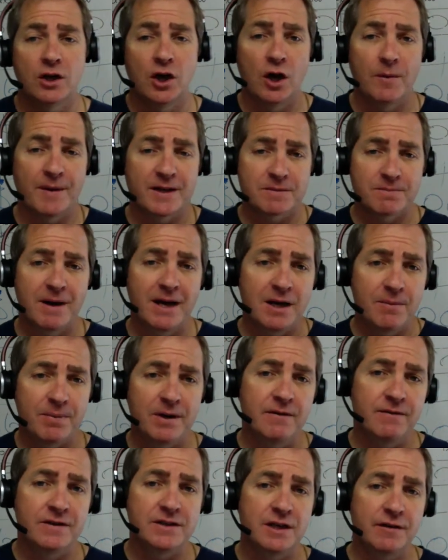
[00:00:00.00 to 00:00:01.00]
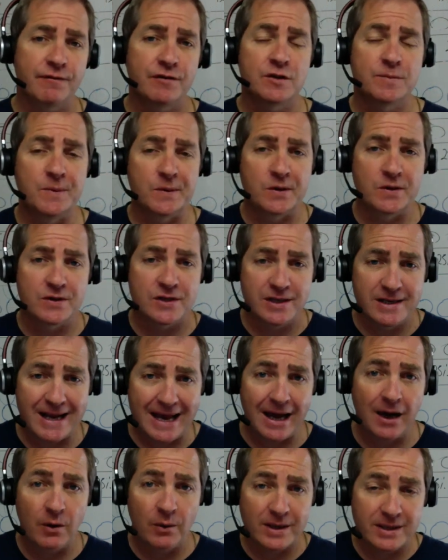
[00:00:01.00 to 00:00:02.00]
and I hope that's made a bit of a difference, because
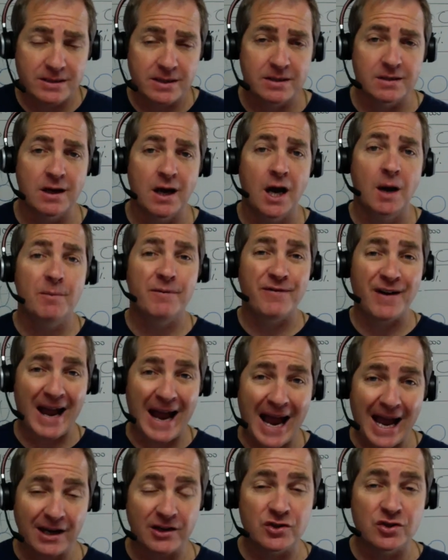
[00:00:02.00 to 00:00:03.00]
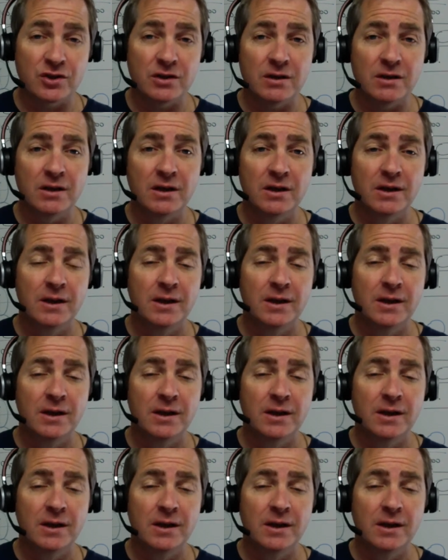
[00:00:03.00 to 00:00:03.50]
now is the time for action.